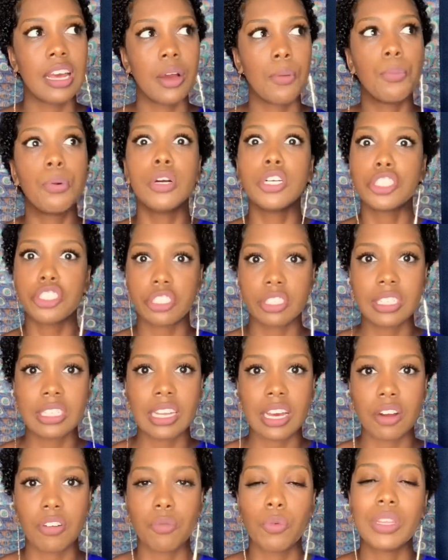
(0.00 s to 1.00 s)
Push
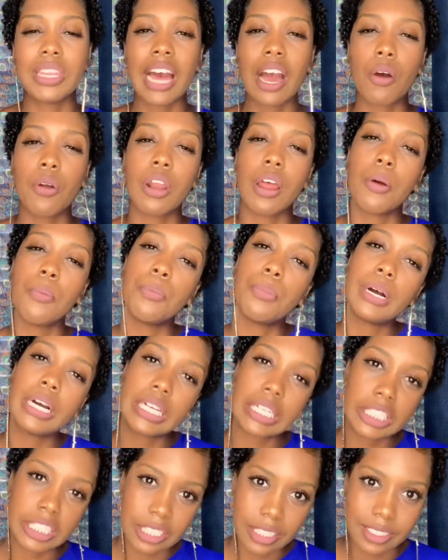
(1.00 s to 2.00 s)
yourself without
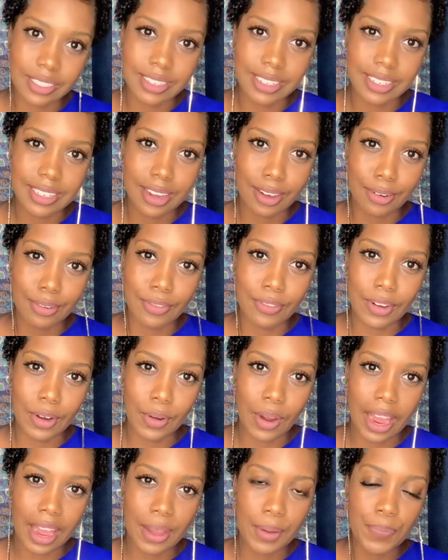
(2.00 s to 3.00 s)
punishing yourself,
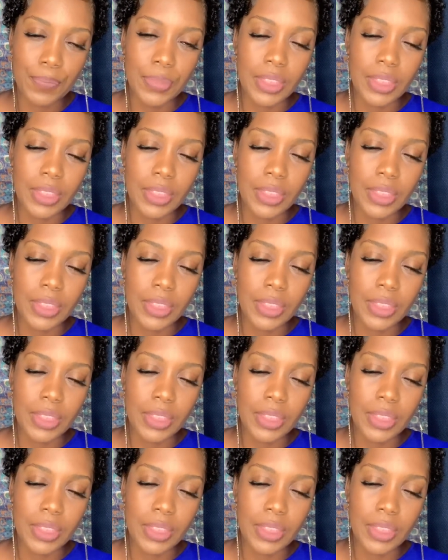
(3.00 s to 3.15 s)
okay?